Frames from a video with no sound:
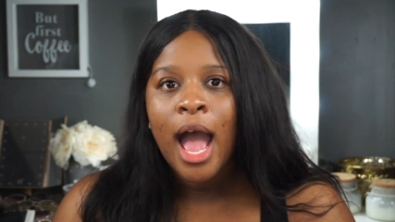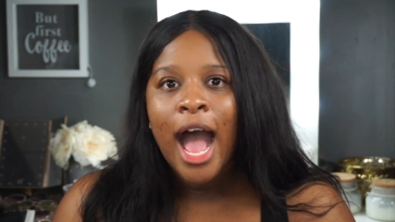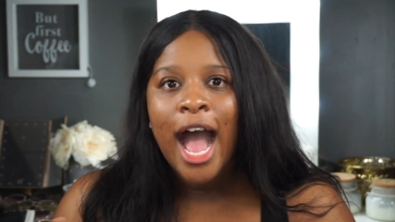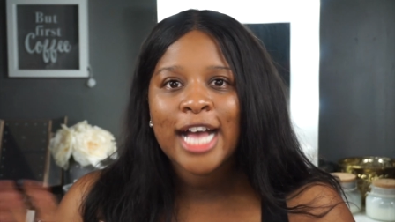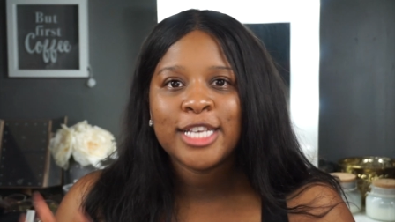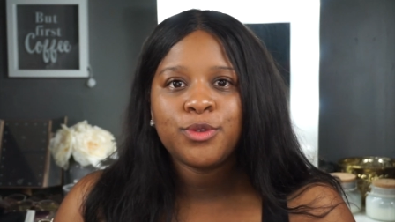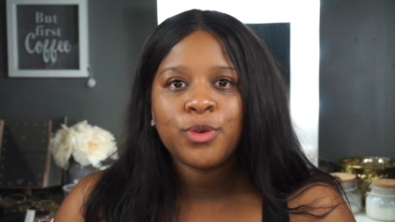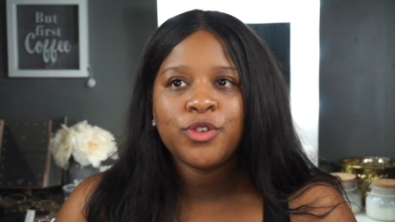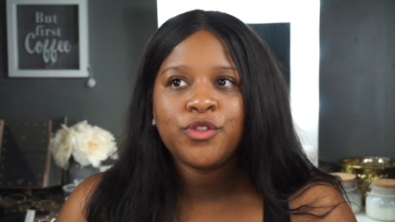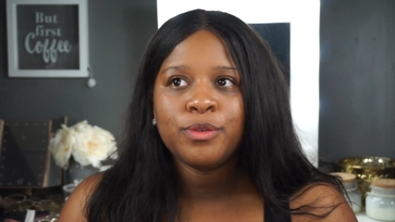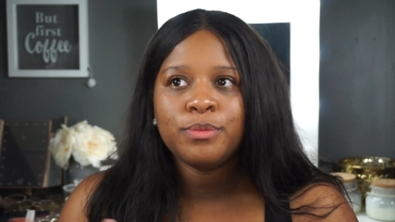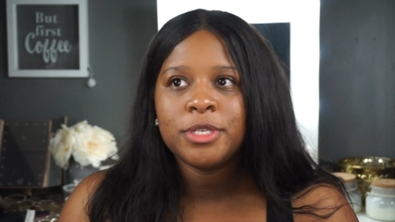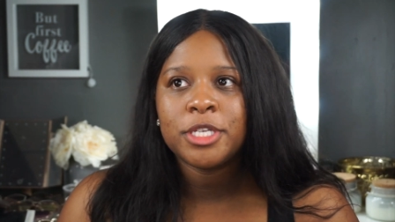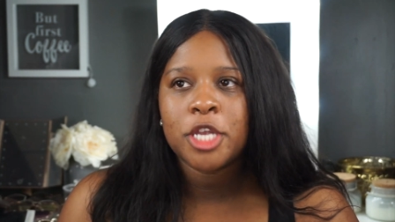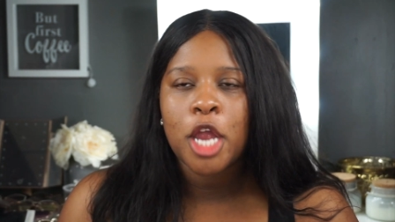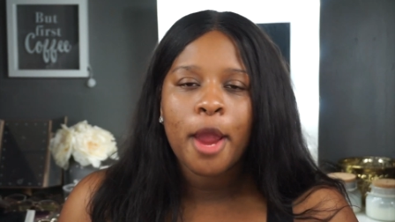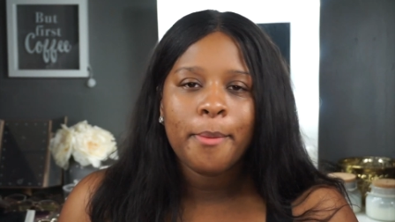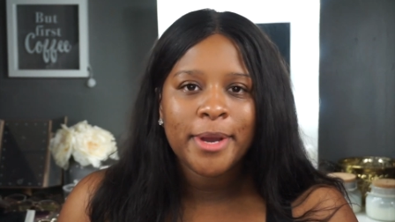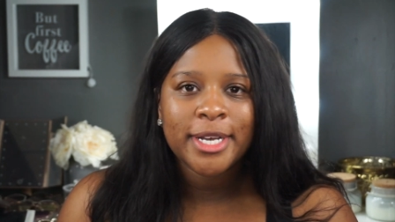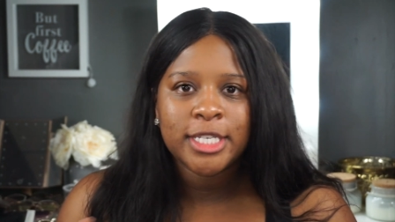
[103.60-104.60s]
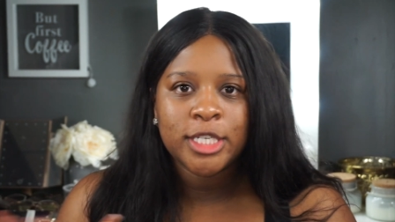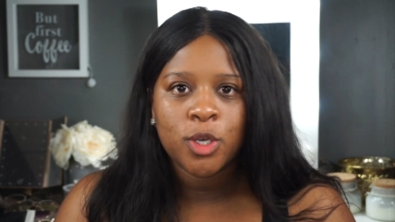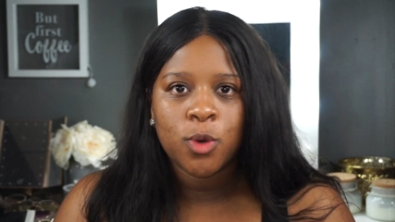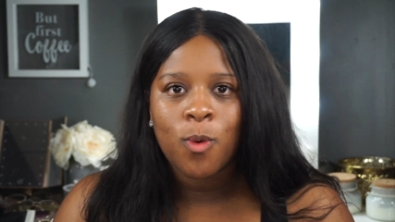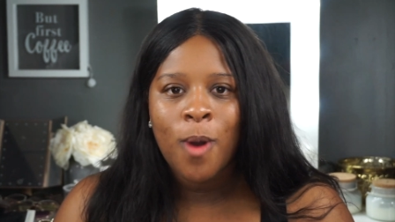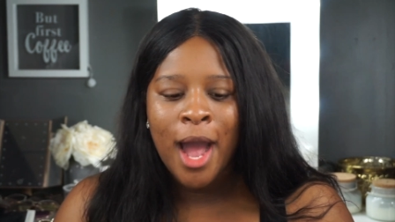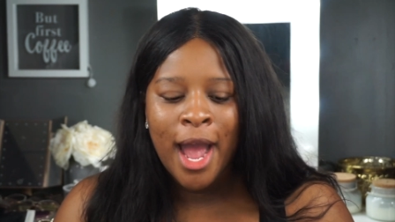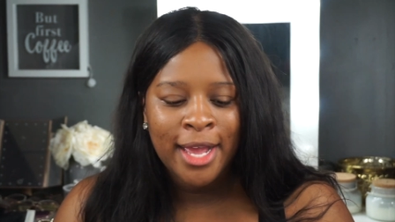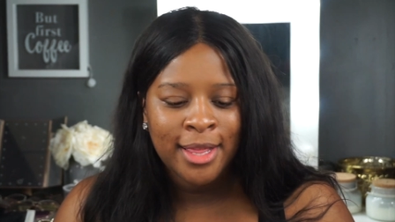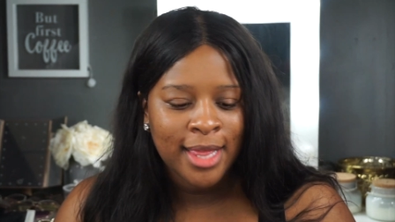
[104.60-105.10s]
I switched from Starbucks to
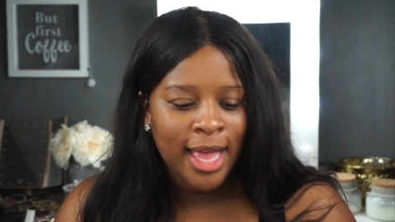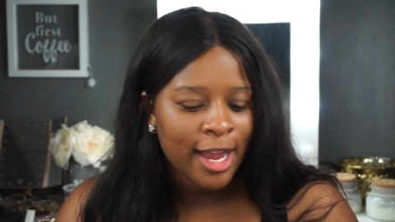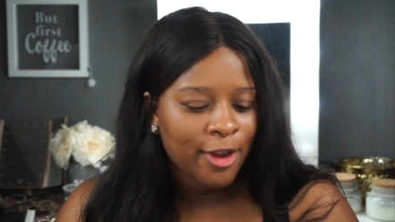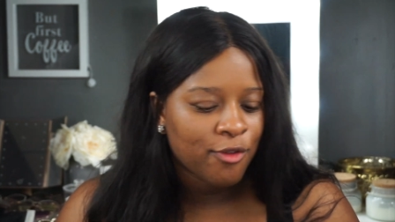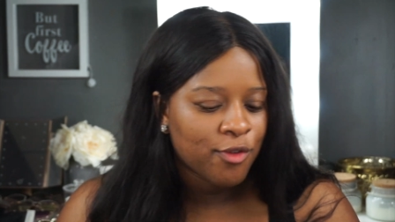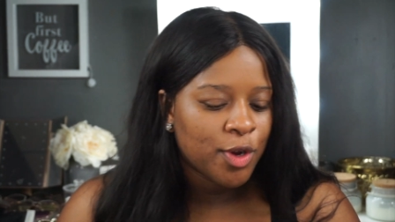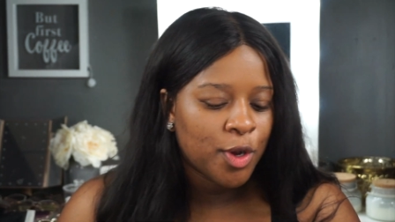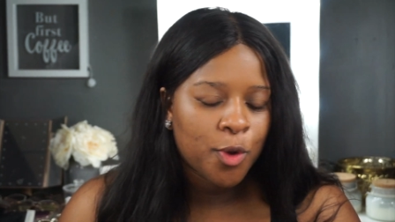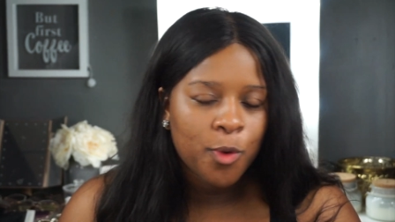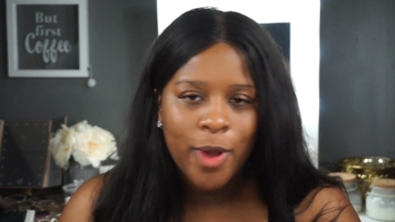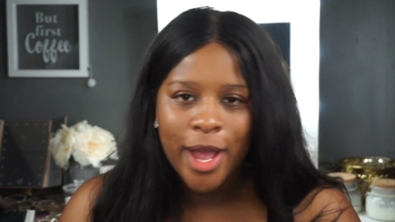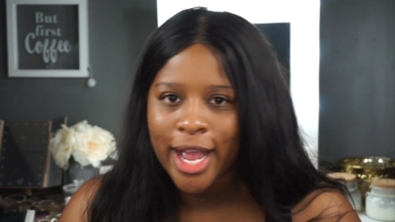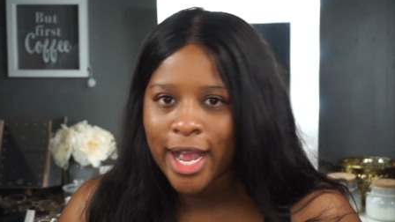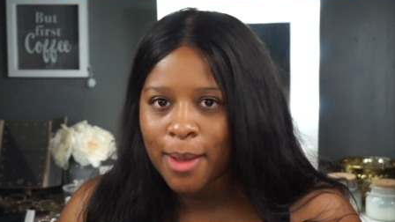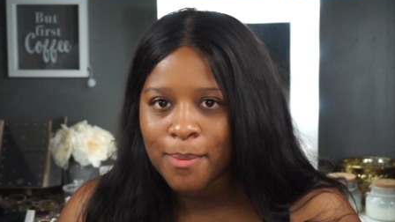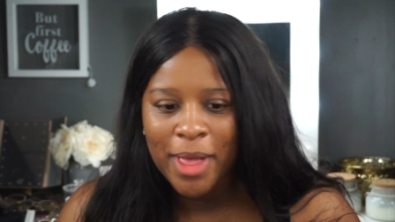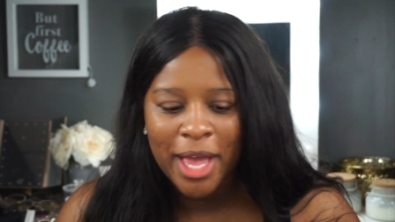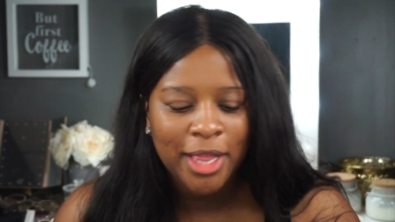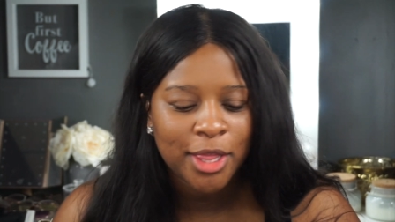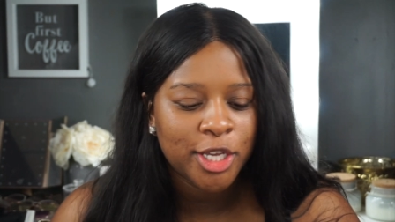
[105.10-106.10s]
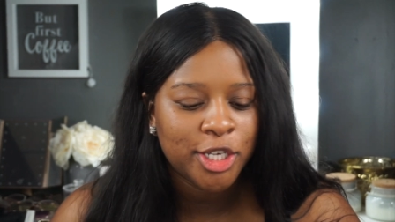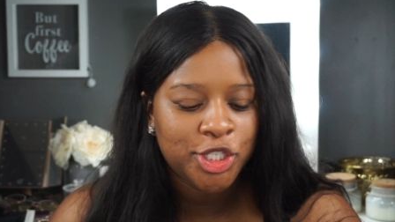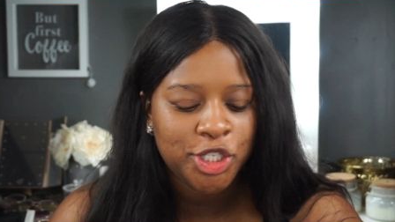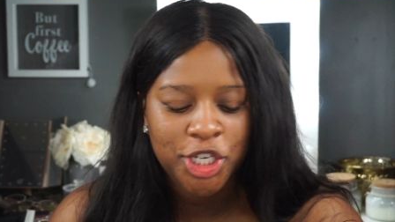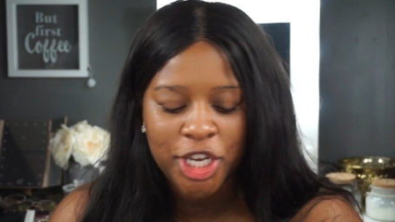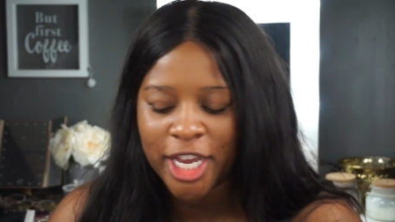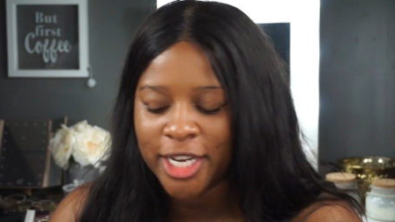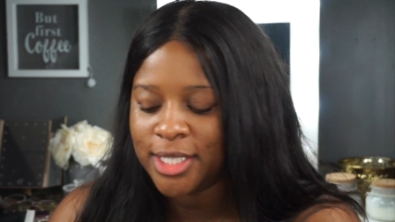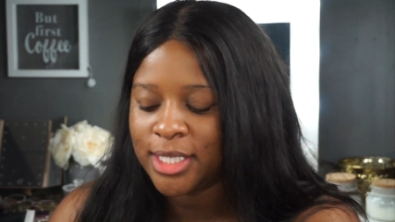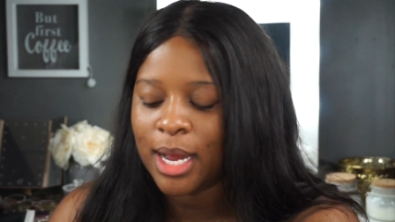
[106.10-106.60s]
wine, like, real quick. I'm, like,
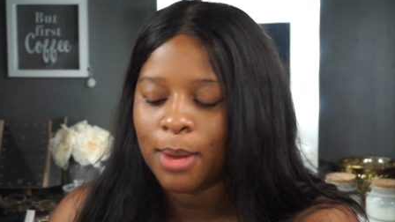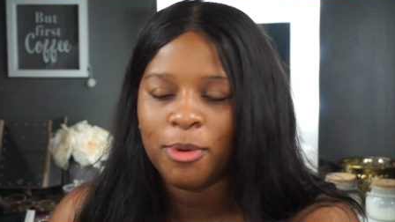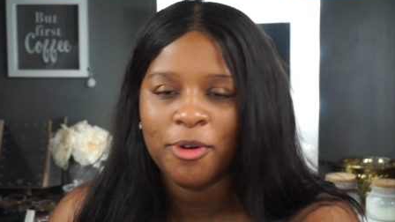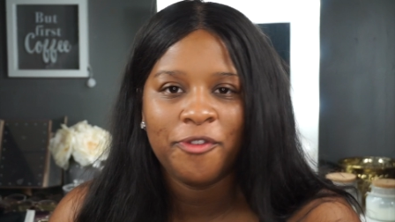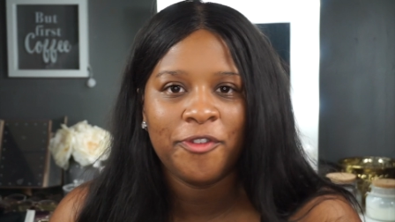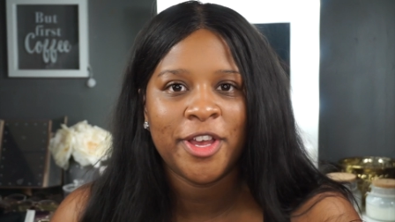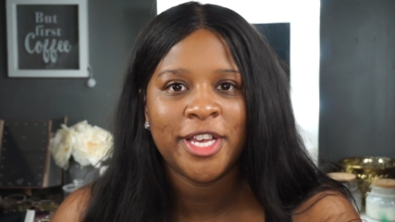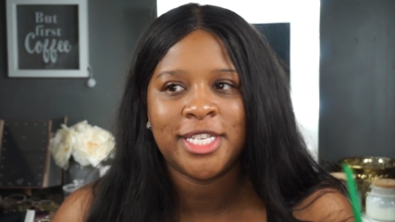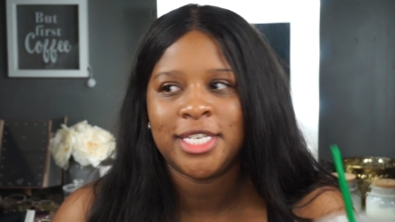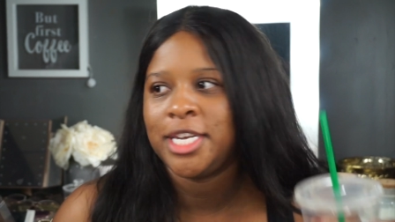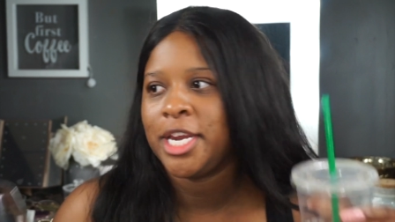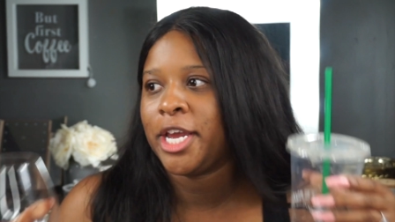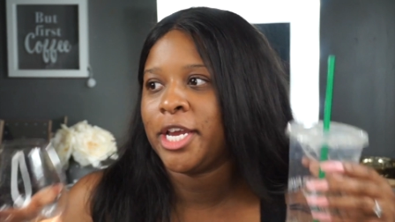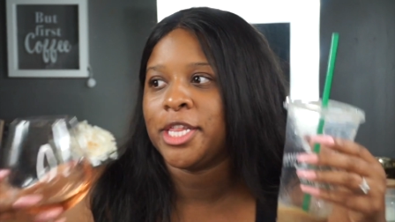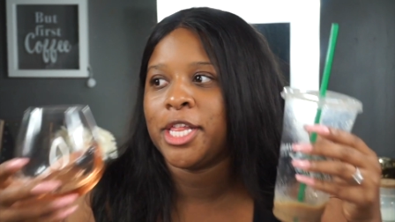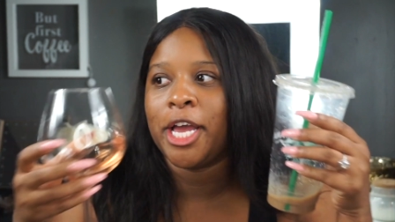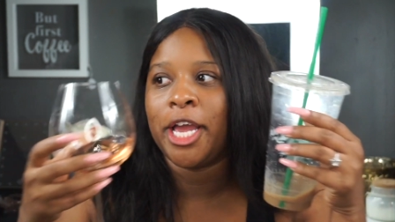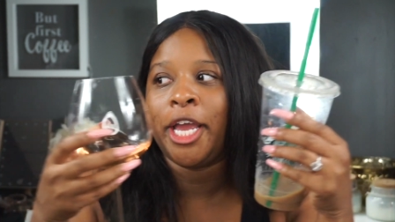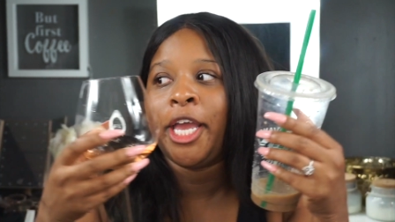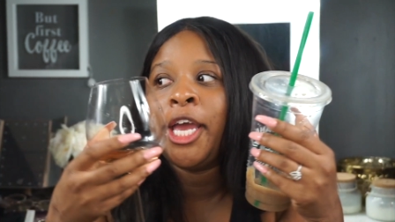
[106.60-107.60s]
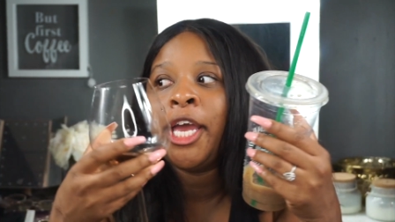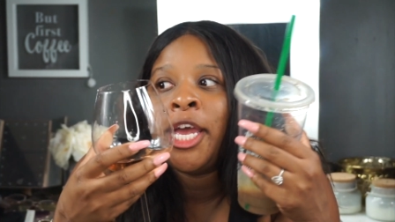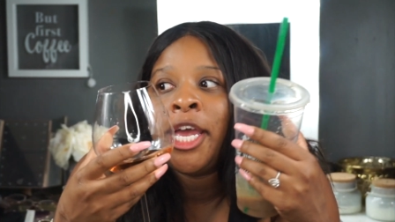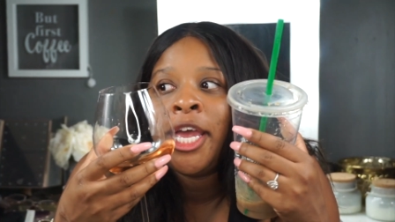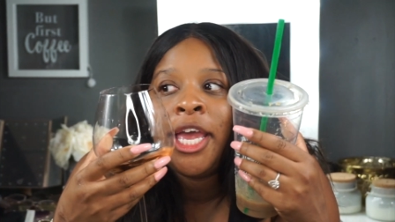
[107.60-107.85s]
legit double fisting. Like,